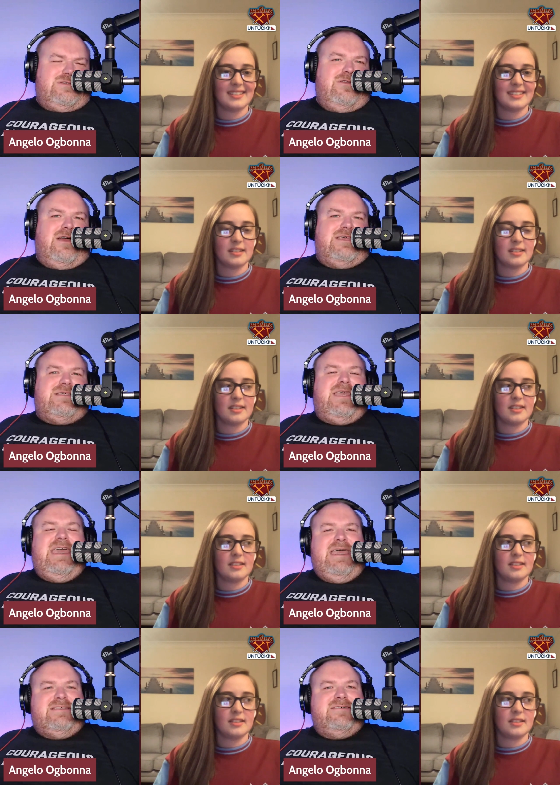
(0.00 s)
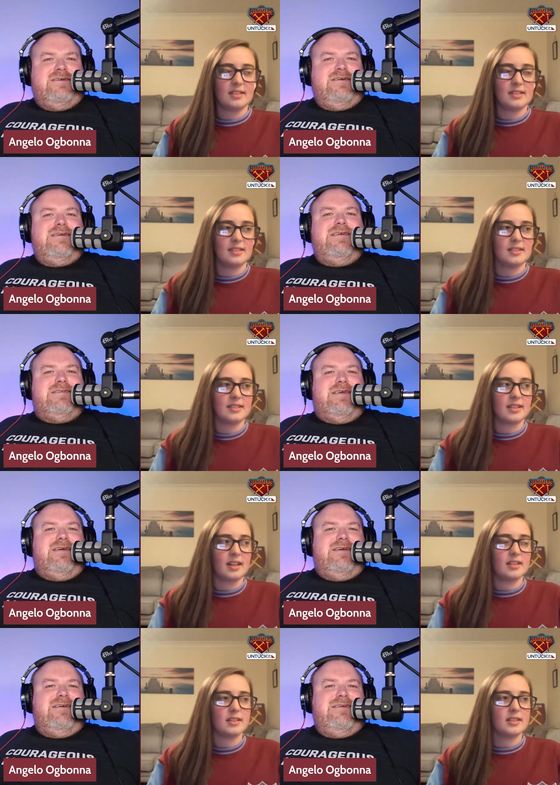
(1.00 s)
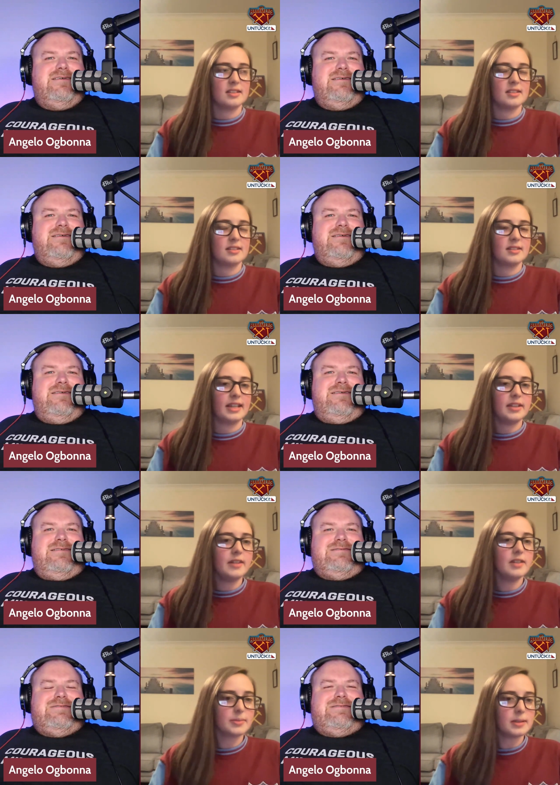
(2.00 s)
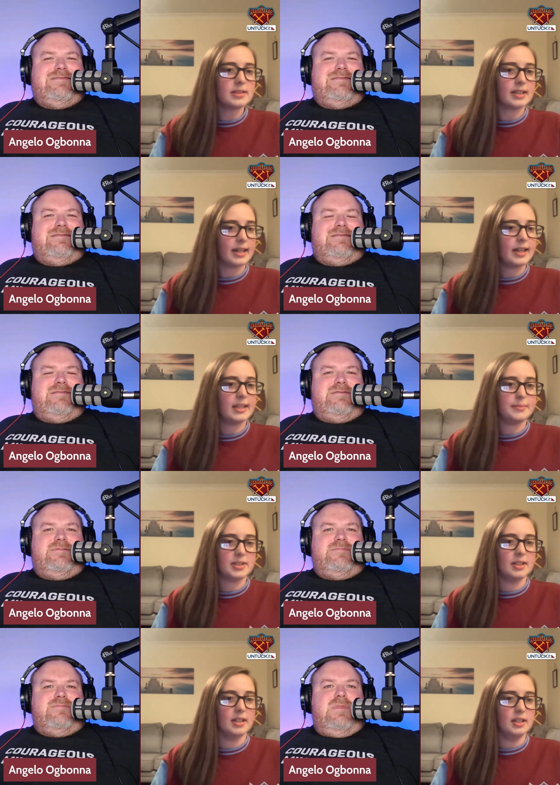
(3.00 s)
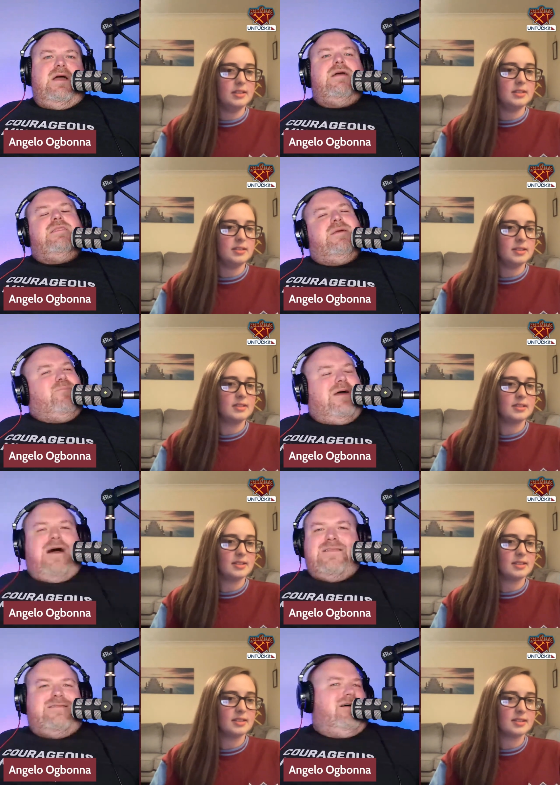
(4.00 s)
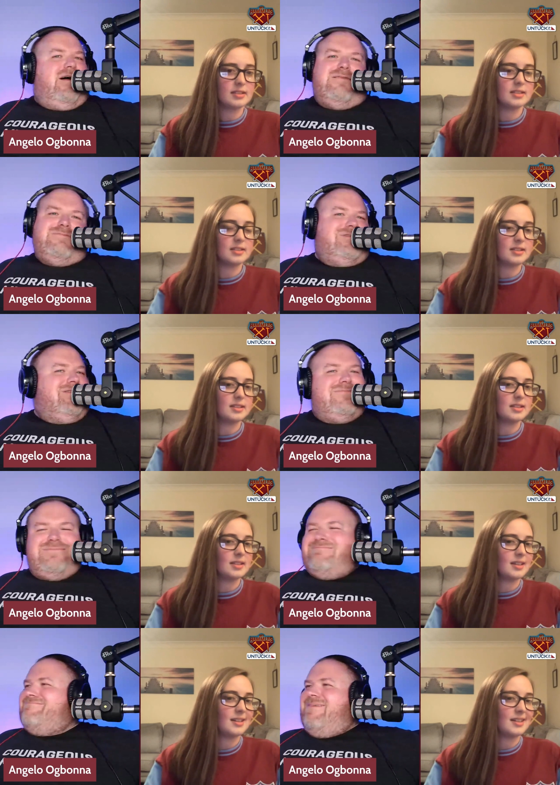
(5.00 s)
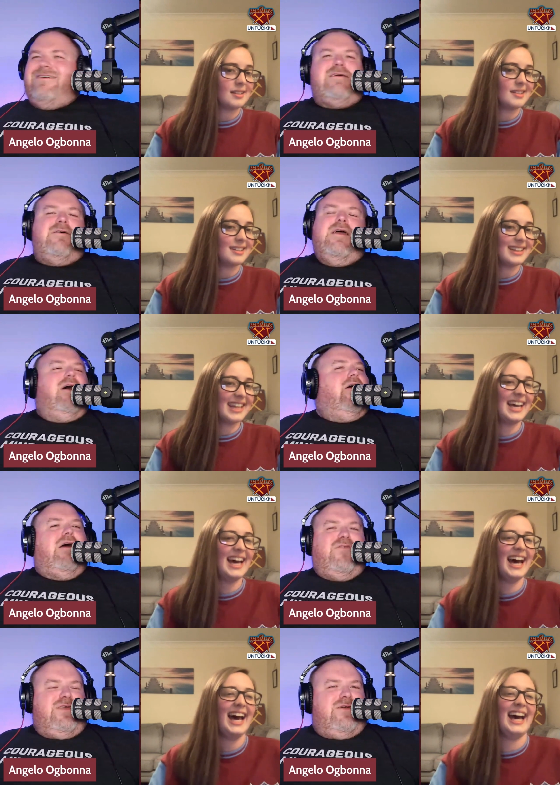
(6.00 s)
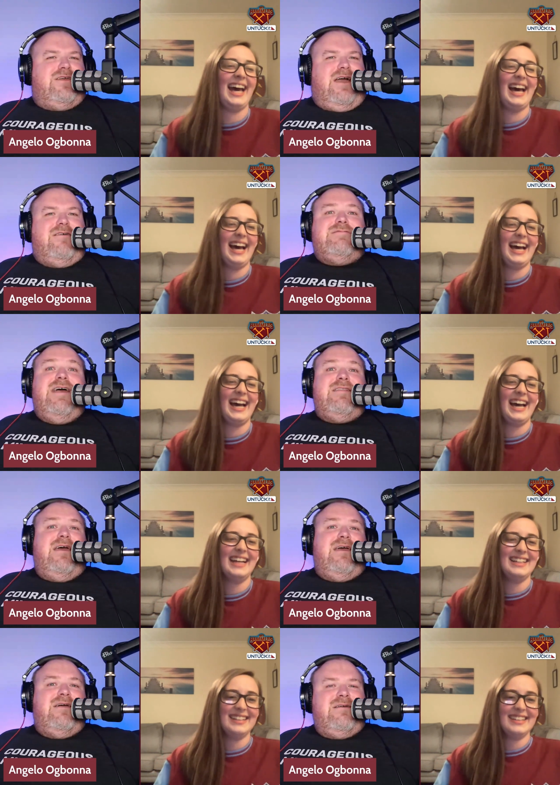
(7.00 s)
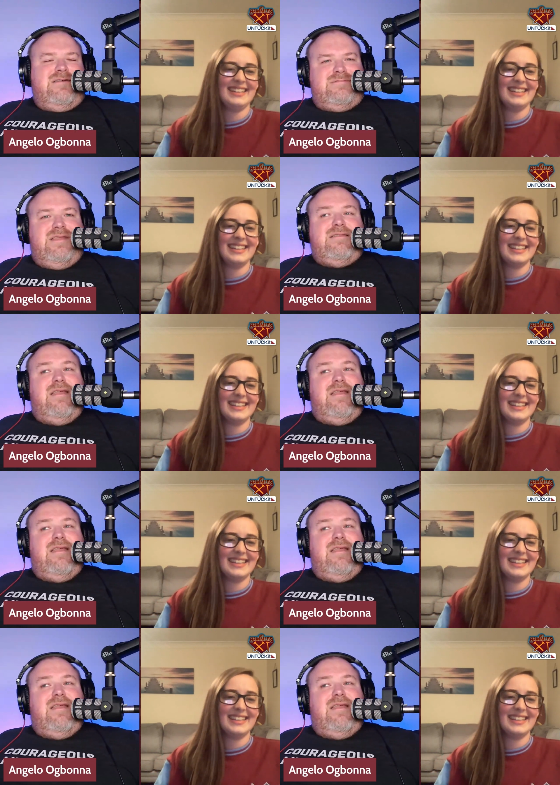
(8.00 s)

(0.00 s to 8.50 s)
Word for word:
Speaker 1: It's not like it's a kid, is it?
Speaker 2: They do respond to their names,
Speaker 1: you know. And, but no, I don't. I think you could go, no, no,